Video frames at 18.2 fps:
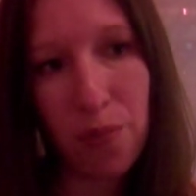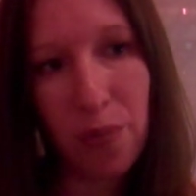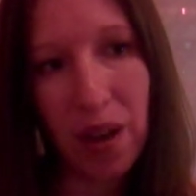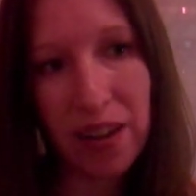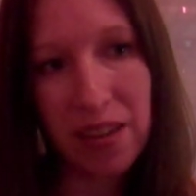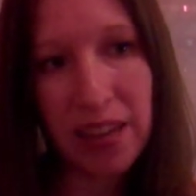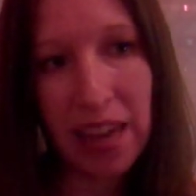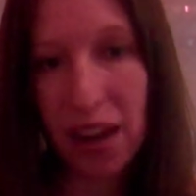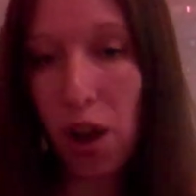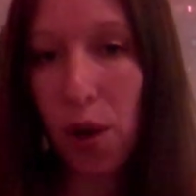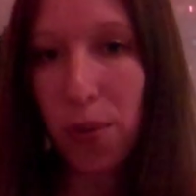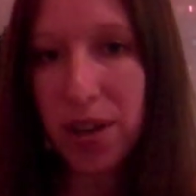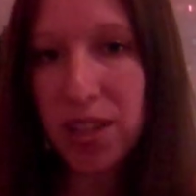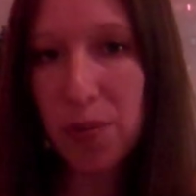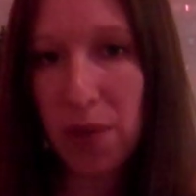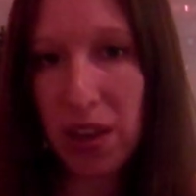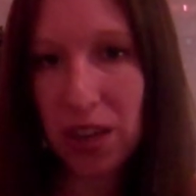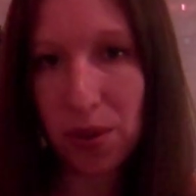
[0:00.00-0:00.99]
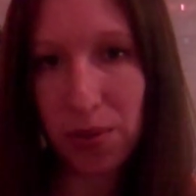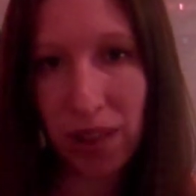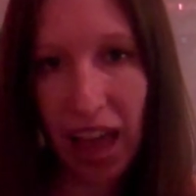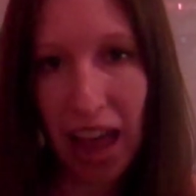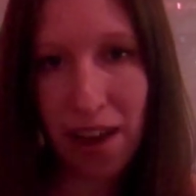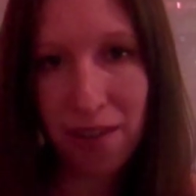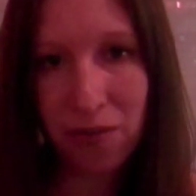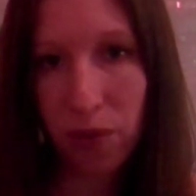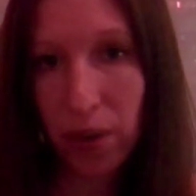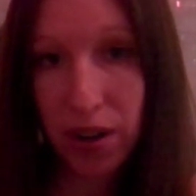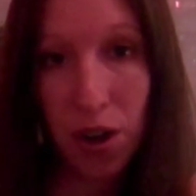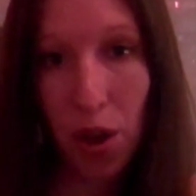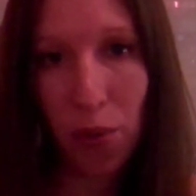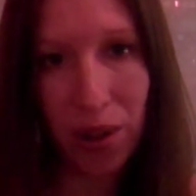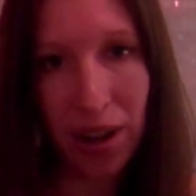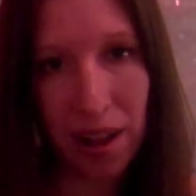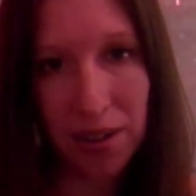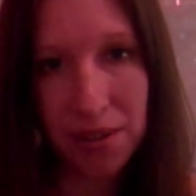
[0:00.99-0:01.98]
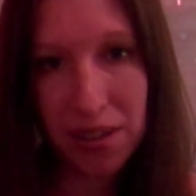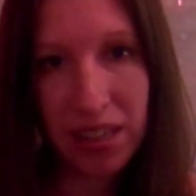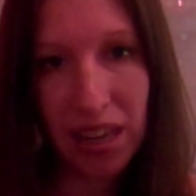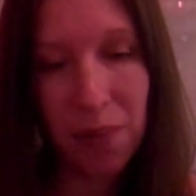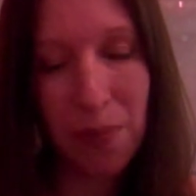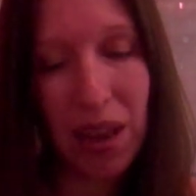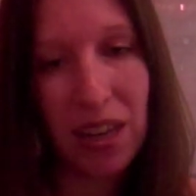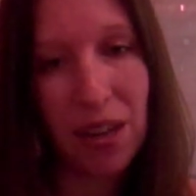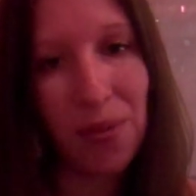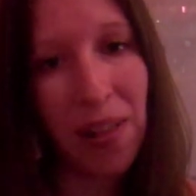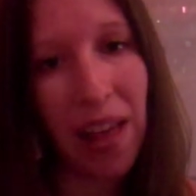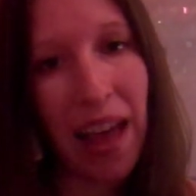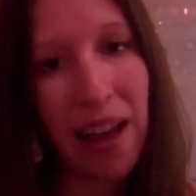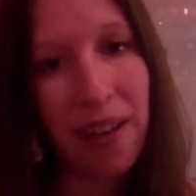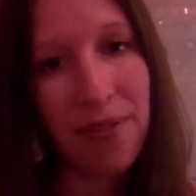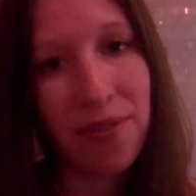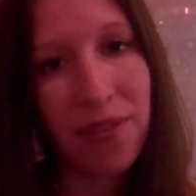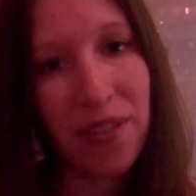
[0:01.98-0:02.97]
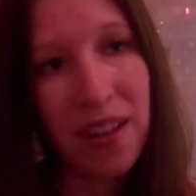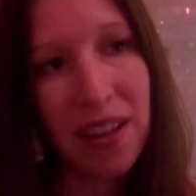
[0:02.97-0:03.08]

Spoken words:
but can always make you laugh when no one else can make you laugh.